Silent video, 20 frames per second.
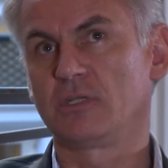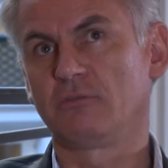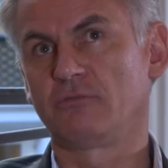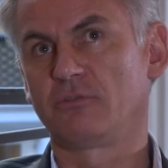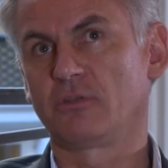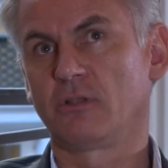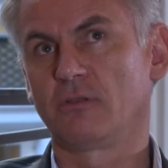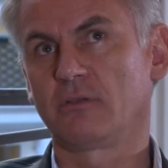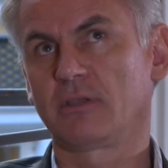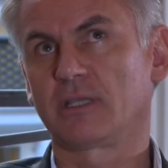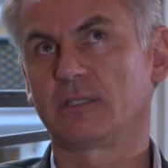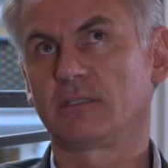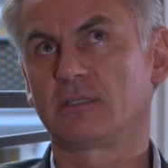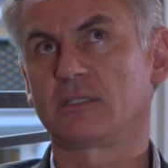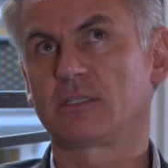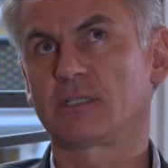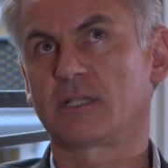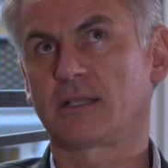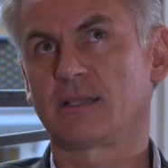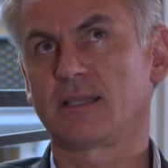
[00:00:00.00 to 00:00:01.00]
If you look at the
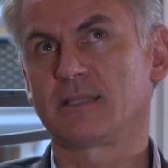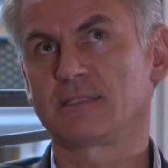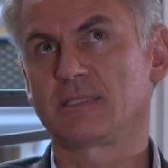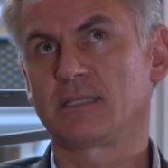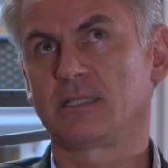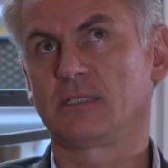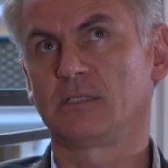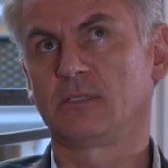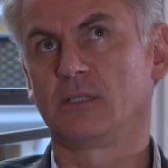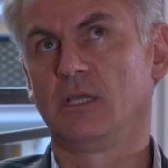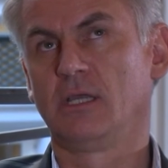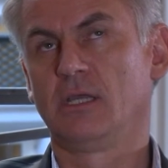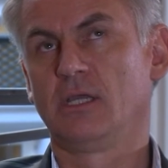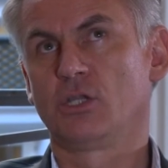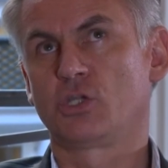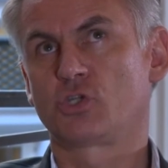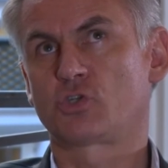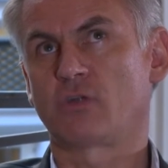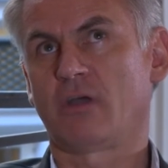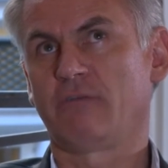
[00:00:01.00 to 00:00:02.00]
classical
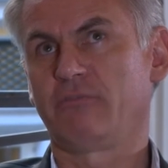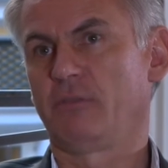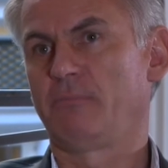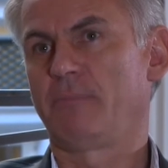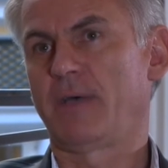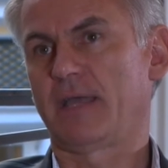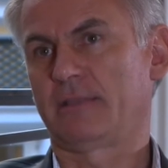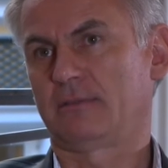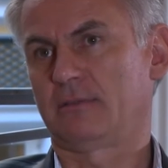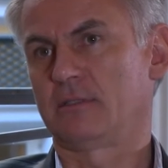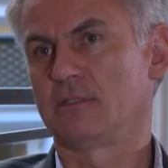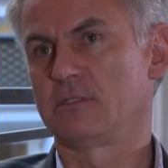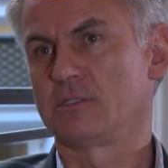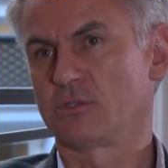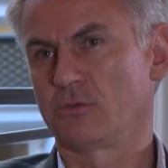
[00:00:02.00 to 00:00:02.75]
travel patterns